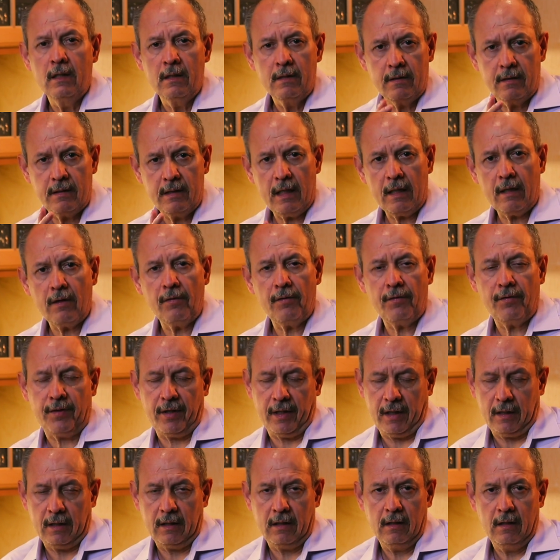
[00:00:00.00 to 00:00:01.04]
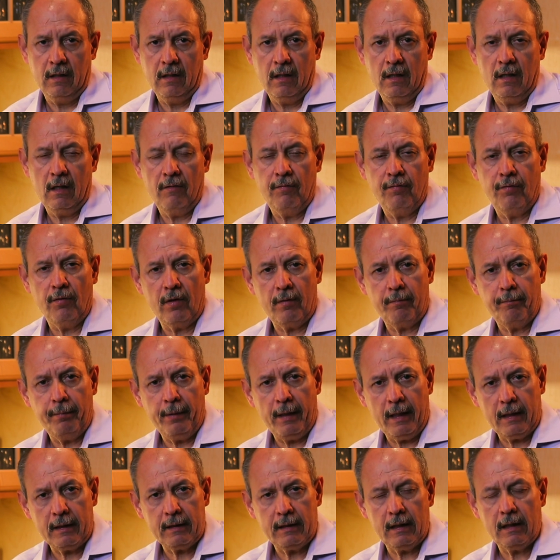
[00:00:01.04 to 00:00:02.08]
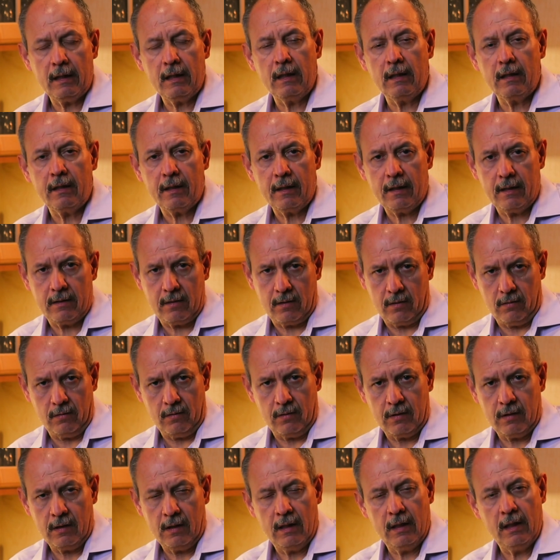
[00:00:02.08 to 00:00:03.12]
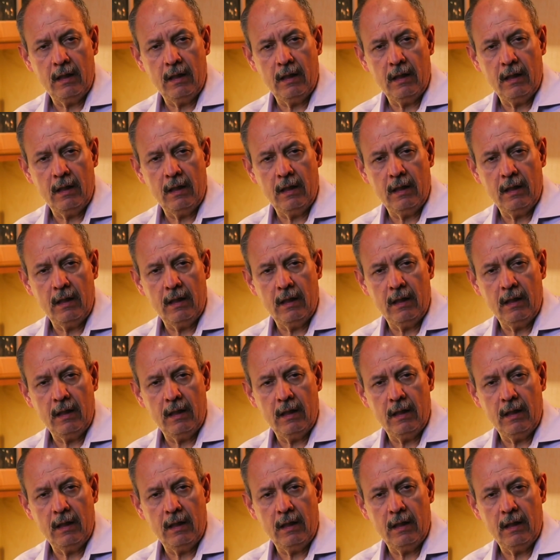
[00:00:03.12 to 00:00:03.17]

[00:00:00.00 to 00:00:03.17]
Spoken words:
Second thing, for practical reasons,